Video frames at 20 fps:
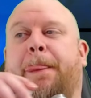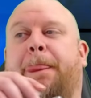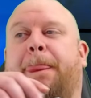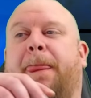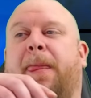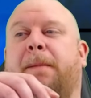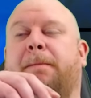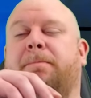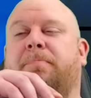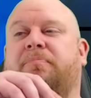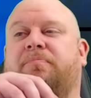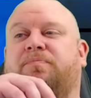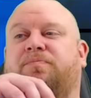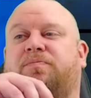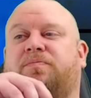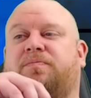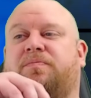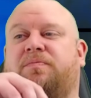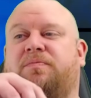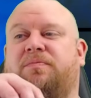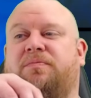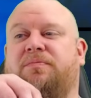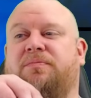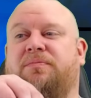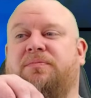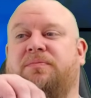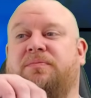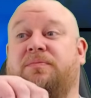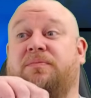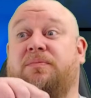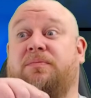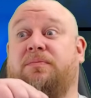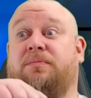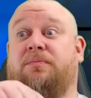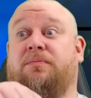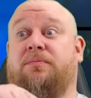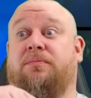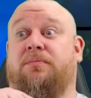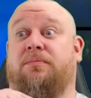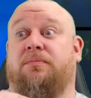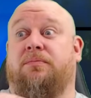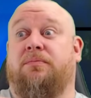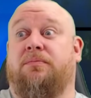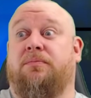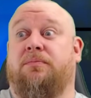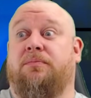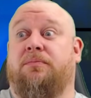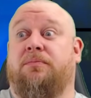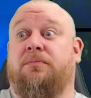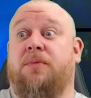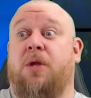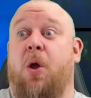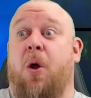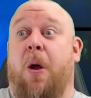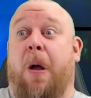(silent)